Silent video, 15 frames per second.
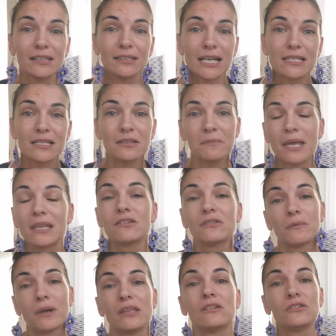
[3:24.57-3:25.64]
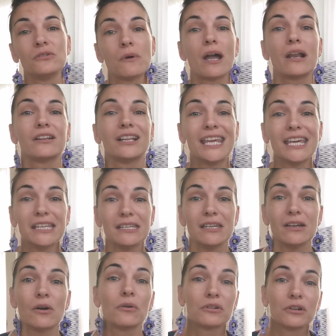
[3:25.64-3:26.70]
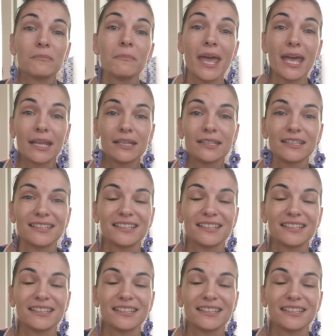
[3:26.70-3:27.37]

Doesn't matter whether you are a lady or a man.